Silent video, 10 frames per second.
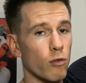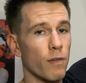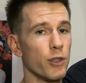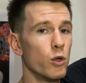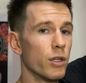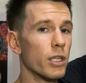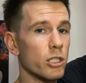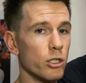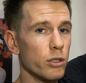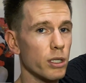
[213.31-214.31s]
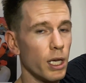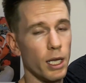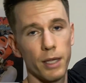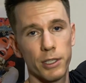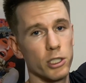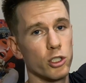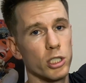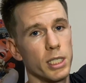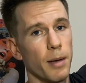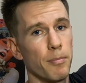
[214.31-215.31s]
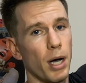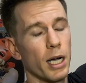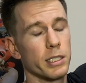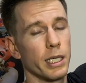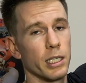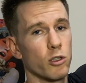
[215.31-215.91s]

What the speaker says: review of the suit, this is just the unboxing.